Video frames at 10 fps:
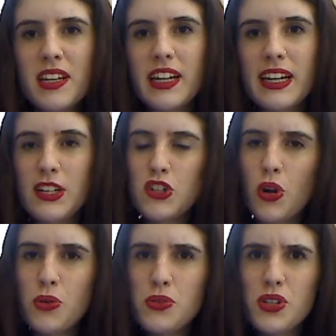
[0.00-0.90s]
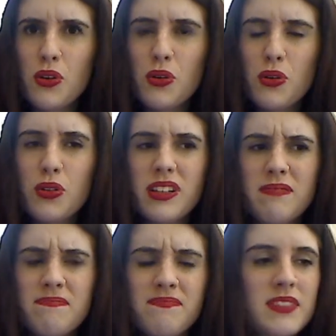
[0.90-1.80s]
controls it all.
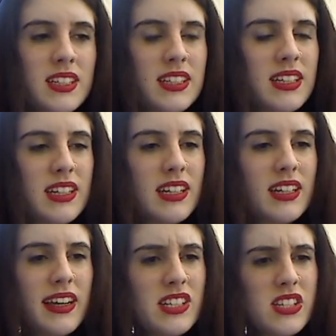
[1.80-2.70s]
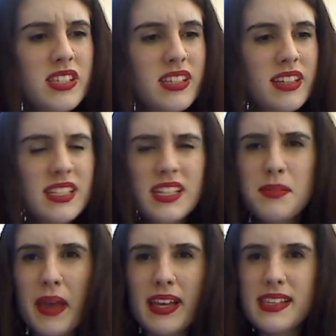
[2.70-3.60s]
And it
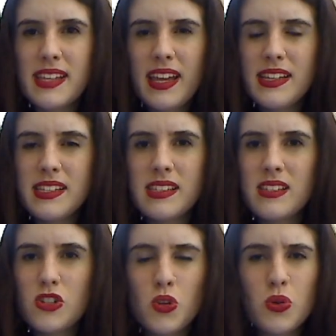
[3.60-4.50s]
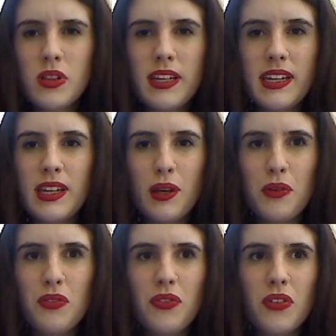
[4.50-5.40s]
doesn't make sense. Surely
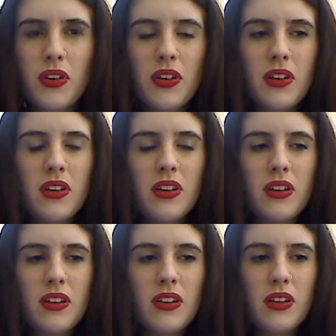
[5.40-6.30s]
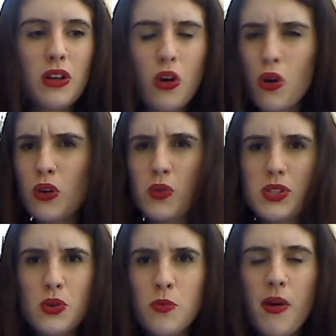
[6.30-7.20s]
if God
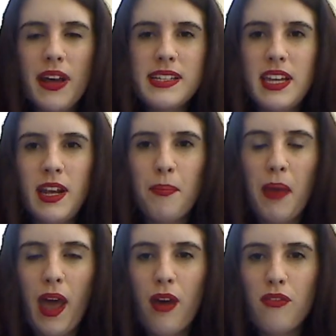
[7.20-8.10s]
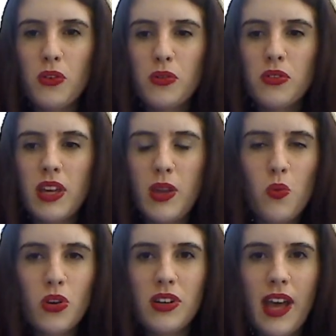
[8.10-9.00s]
was almighty and powerful, he
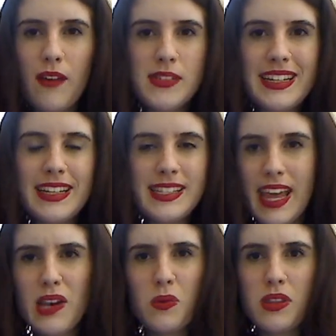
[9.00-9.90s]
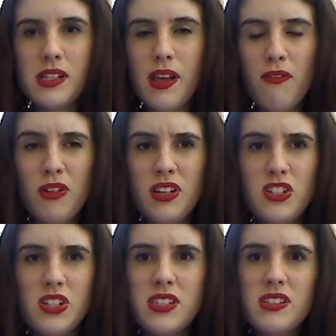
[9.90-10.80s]
wouldn't have to contend with the devil. He'd
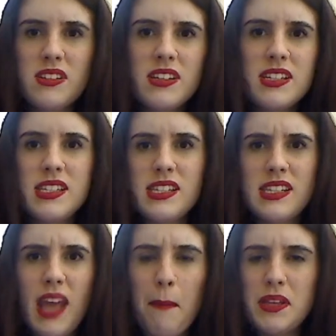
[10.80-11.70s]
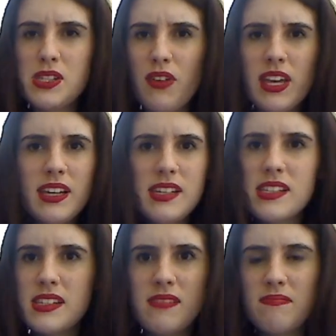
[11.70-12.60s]
just snap his
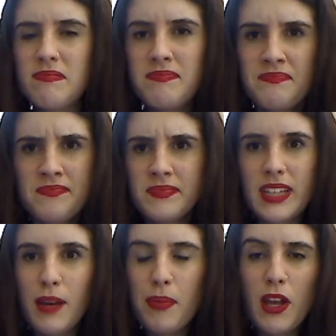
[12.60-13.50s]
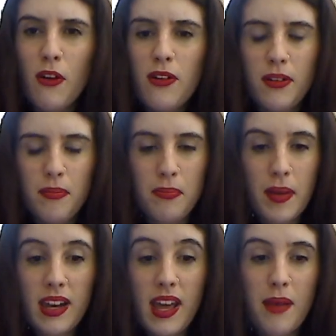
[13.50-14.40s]
fingers and he'd be gone.
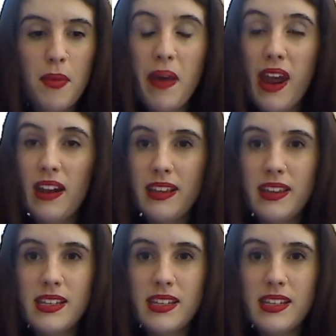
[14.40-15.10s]
But apparently the